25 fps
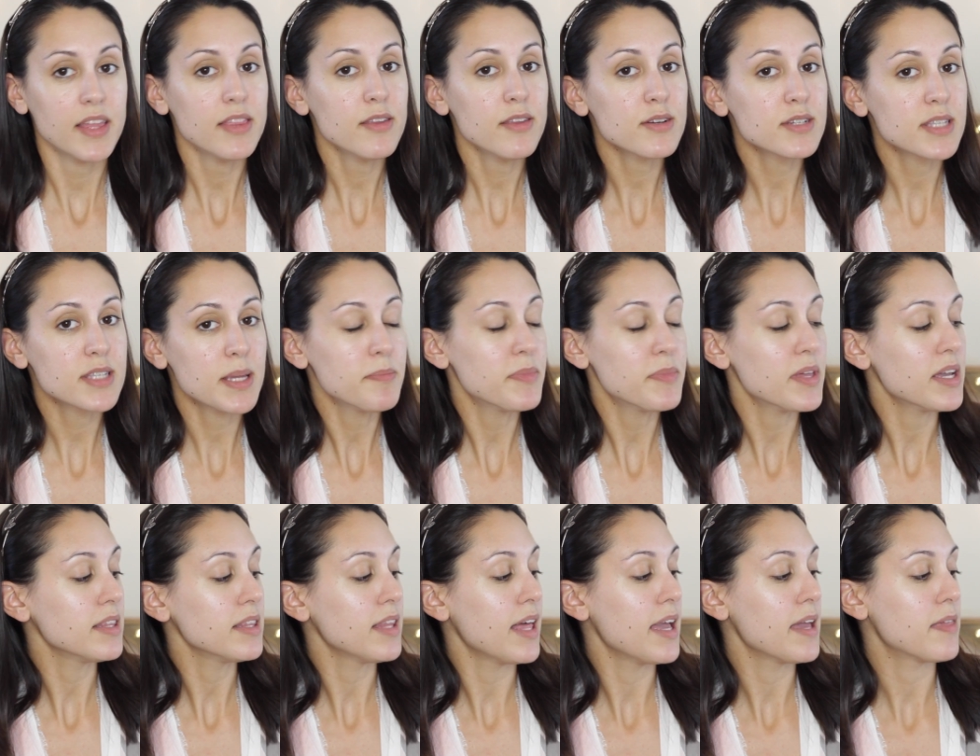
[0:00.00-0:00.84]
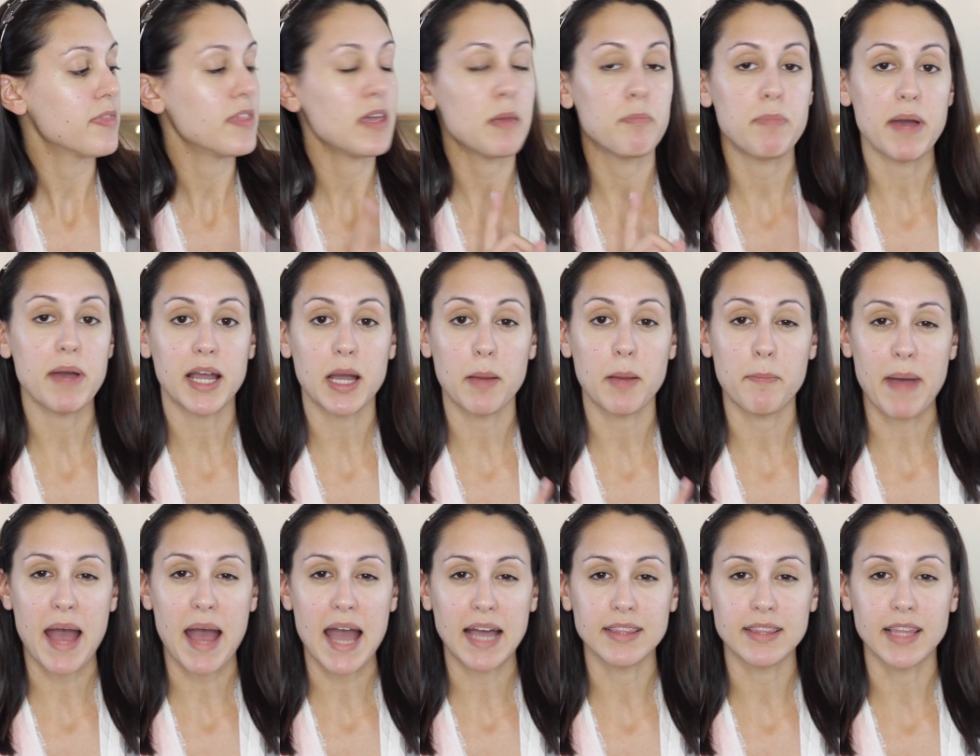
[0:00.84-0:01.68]
Then there's something like the
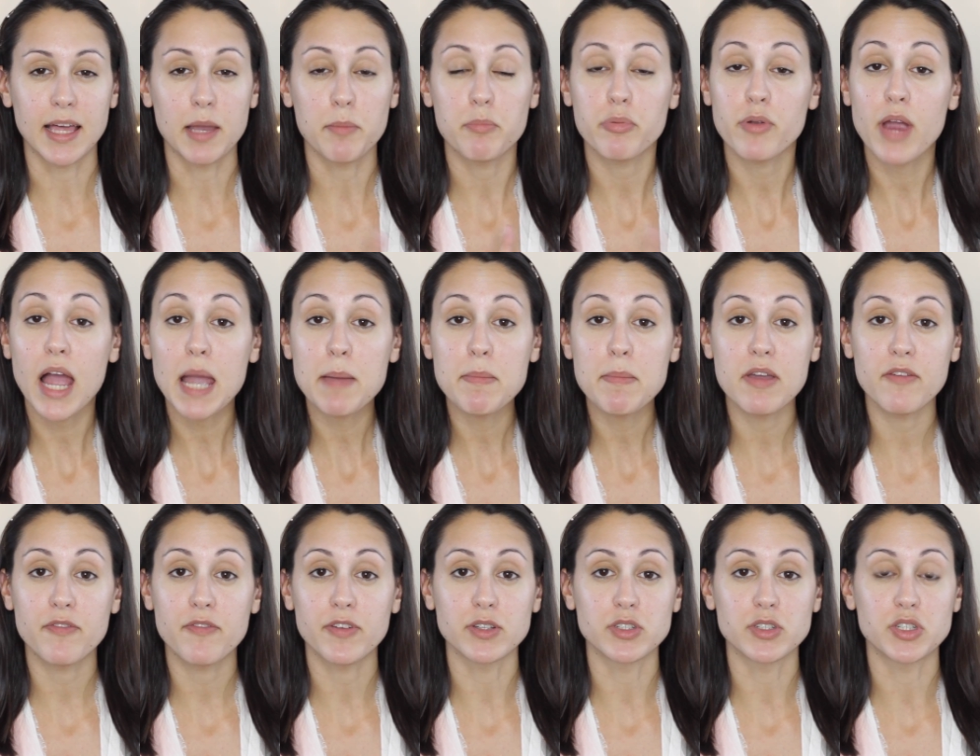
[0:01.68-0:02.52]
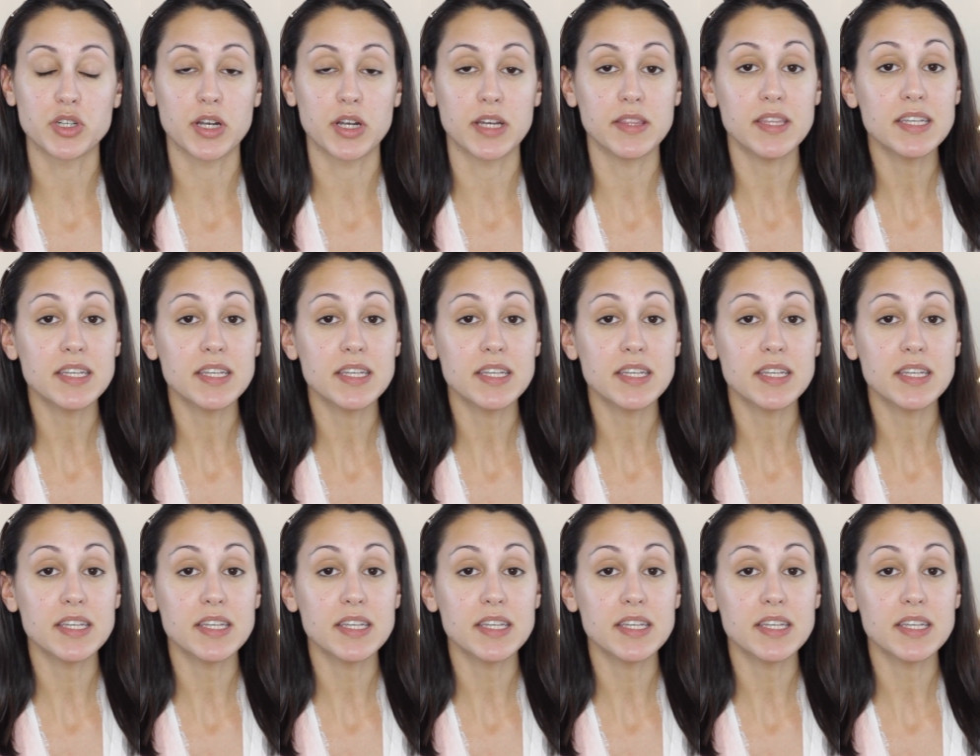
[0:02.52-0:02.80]
Becca Backlight Priming Filter,